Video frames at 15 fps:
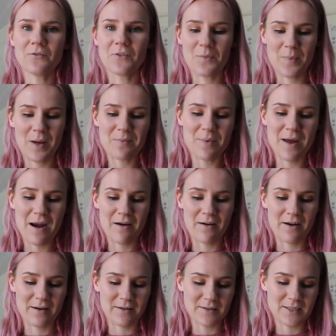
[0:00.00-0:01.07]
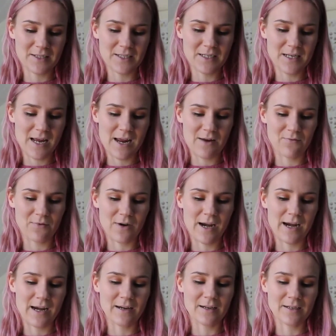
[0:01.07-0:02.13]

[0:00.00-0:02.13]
from my parents and read